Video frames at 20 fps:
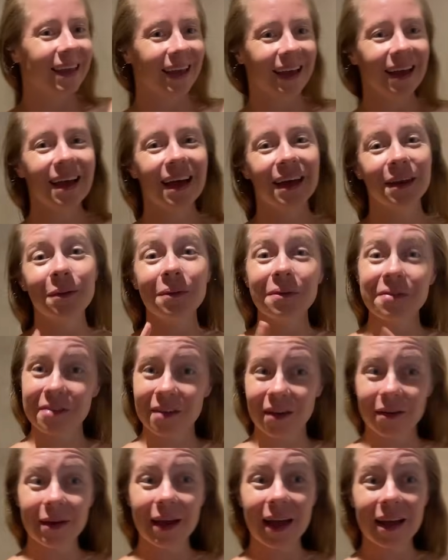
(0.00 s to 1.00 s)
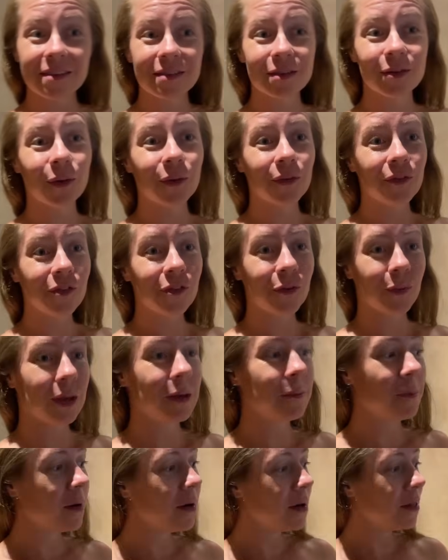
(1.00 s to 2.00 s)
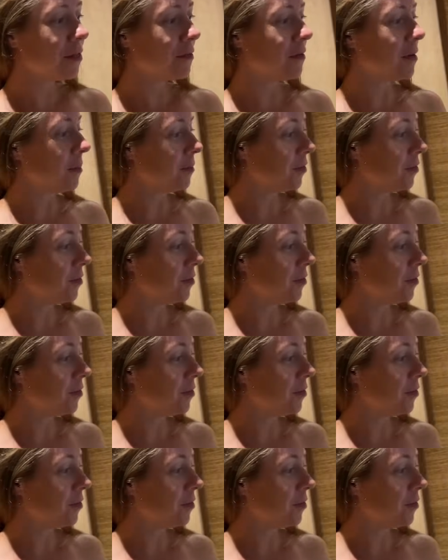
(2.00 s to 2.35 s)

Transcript: Yeah, and also but, it has an ensuite bathroom.